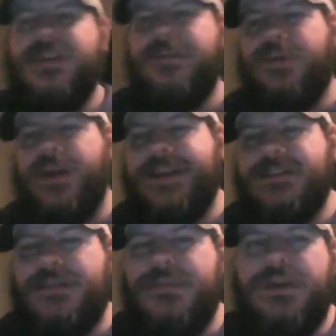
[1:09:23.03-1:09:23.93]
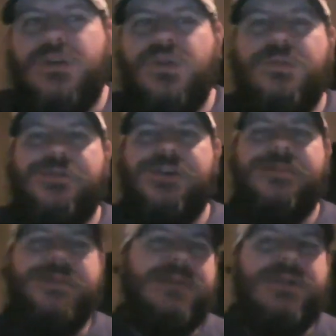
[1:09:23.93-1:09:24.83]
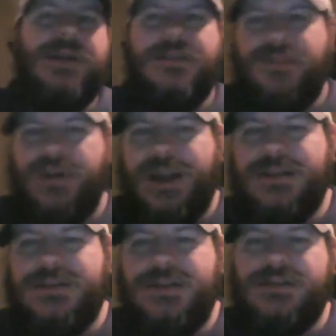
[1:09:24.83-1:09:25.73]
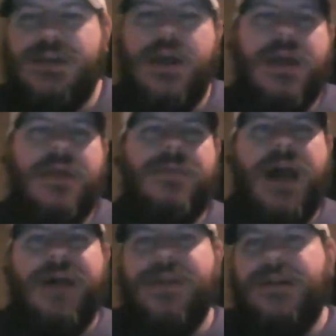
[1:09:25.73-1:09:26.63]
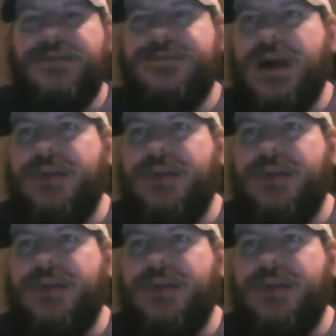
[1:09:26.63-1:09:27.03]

to the practice. I met cool people at the practices. I met